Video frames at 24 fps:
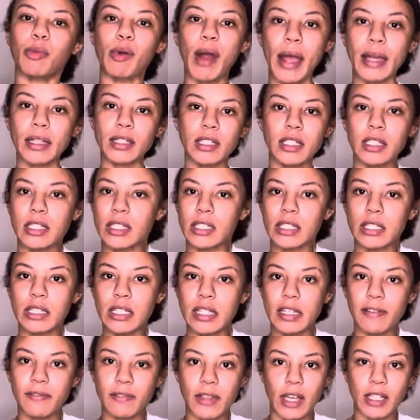practice to see
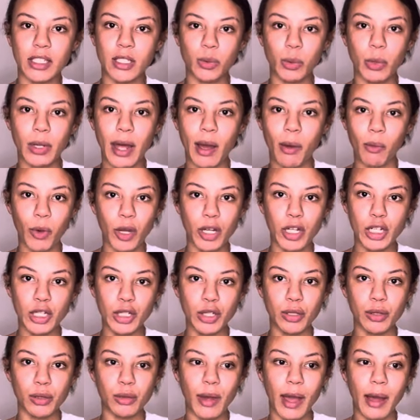if that's what I want to
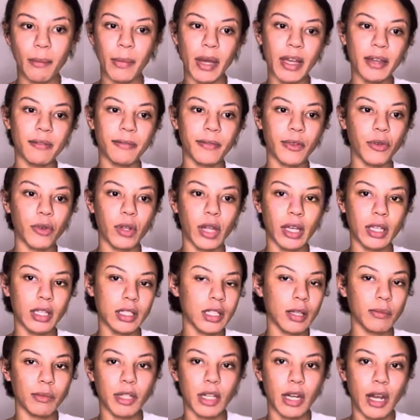do. I might feel like it's
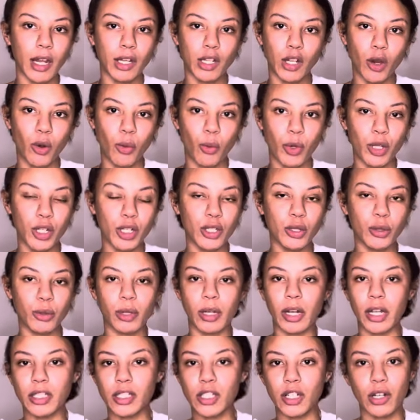something I don't want to do and
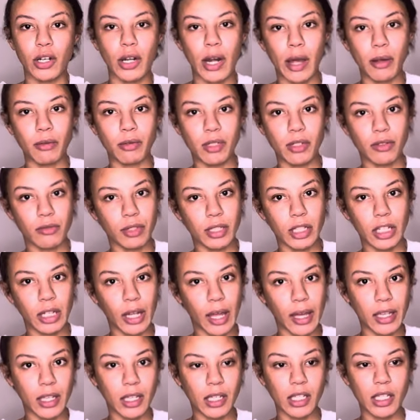I turn out to really
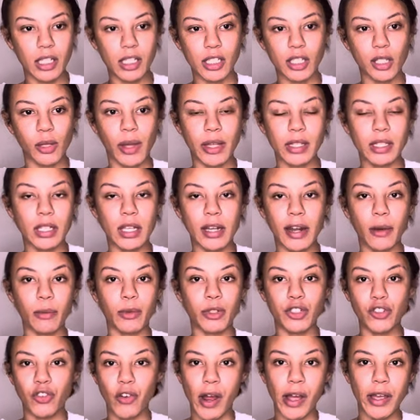like it. So I said I would
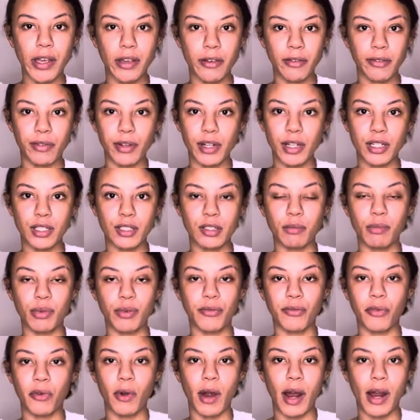try it first
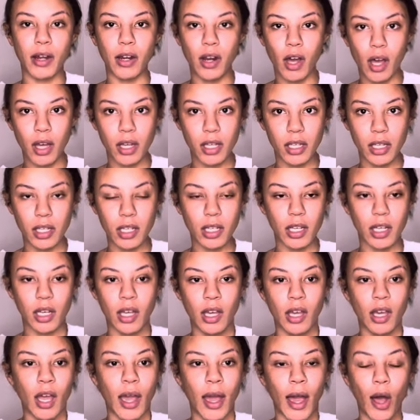before I knock it.
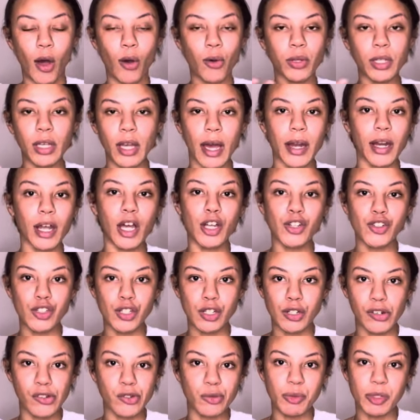I only got one hundred of
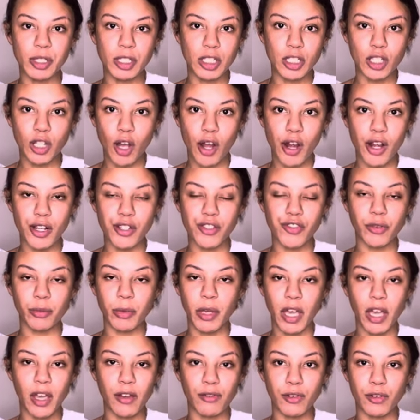those business cards from
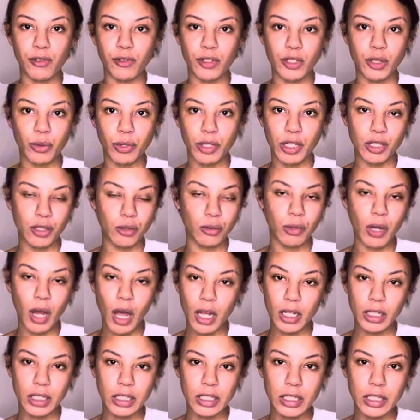Canva for twenty-two
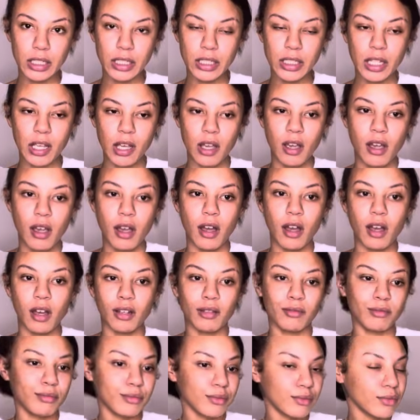dollars.
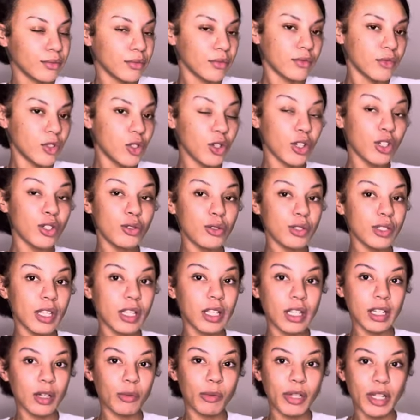Um, you can use the
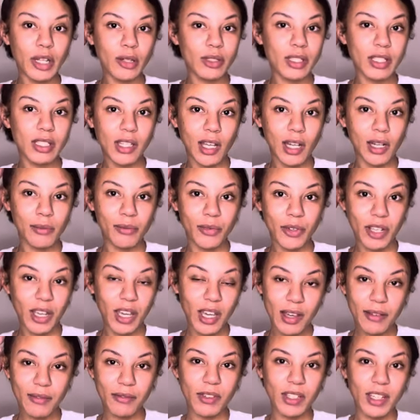link below to sign up for
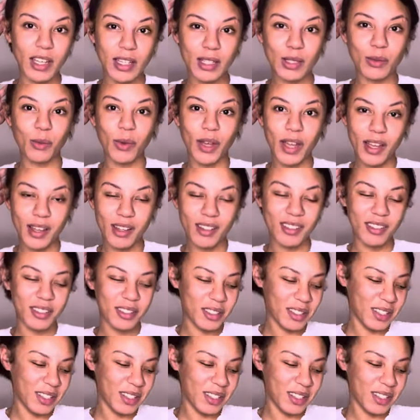Canva as well.